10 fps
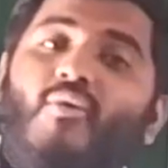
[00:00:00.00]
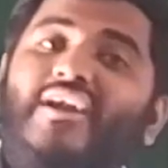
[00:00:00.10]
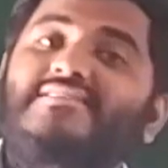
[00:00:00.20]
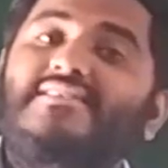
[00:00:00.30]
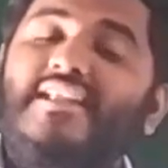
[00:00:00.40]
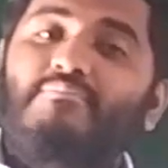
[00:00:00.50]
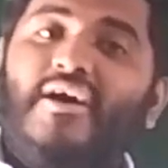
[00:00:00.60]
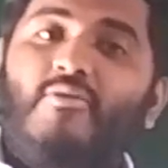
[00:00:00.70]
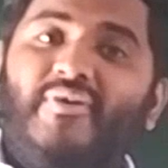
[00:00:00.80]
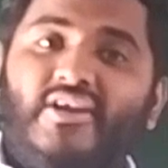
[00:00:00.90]
what is the
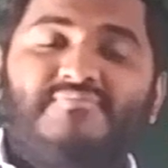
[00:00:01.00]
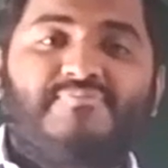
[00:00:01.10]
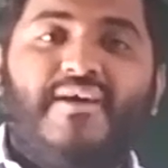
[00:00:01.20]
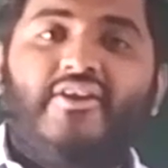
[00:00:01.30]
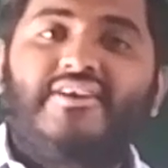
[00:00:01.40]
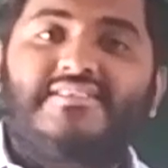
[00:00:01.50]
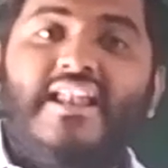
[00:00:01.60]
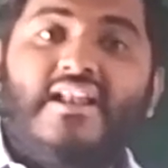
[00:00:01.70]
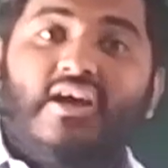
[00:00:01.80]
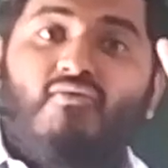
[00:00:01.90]
number of atoms per unit
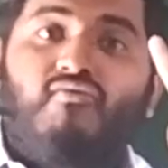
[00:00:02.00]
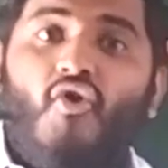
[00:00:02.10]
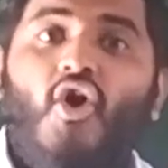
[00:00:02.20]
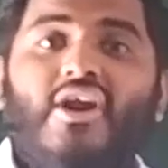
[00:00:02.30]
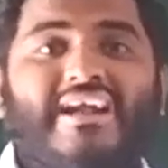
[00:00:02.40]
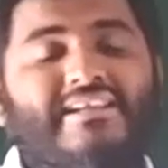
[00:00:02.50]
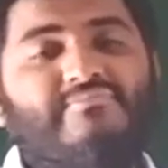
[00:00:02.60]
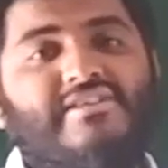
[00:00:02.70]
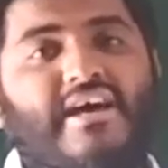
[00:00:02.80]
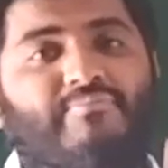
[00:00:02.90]
cell? 4
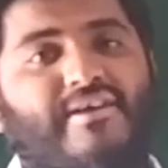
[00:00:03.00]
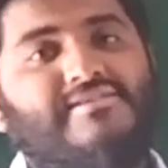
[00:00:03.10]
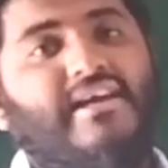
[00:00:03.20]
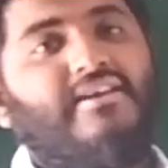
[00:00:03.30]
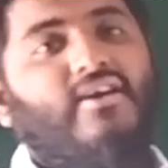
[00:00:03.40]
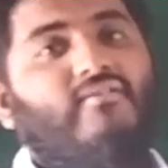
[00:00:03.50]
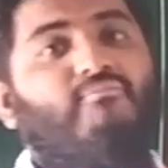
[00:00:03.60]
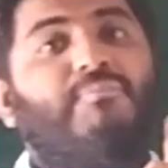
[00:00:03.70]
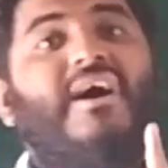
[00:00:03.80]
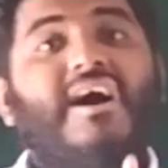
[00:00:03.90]
atoms are present
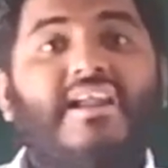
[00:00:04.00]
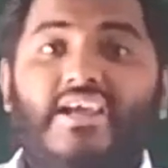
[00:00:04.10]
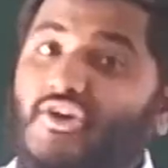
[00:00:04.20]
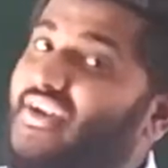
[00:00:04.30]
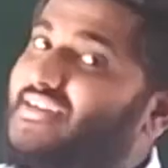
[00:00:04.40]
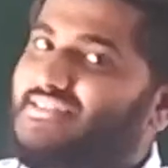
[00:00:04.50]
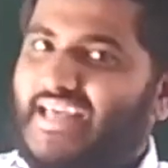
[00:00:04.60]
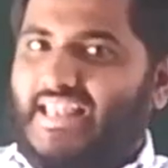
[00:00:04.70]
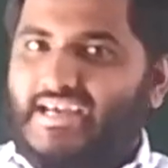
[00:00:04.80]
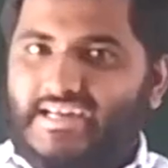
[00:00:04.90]
per unit
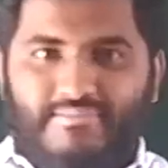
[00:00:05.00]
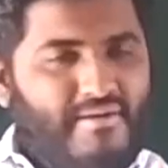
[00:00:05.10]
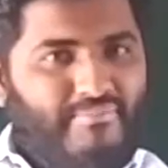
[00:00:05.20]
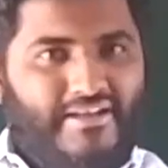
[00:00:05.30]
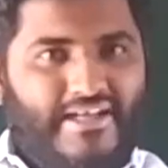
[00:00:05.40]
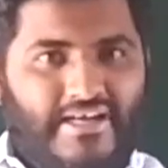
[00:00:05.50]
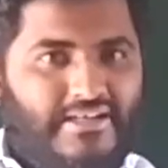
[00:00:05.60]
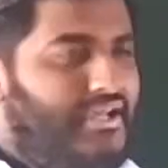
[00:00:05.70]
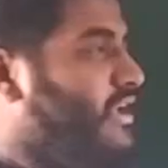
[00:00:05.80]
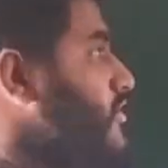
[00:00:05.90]
cell. Remember that.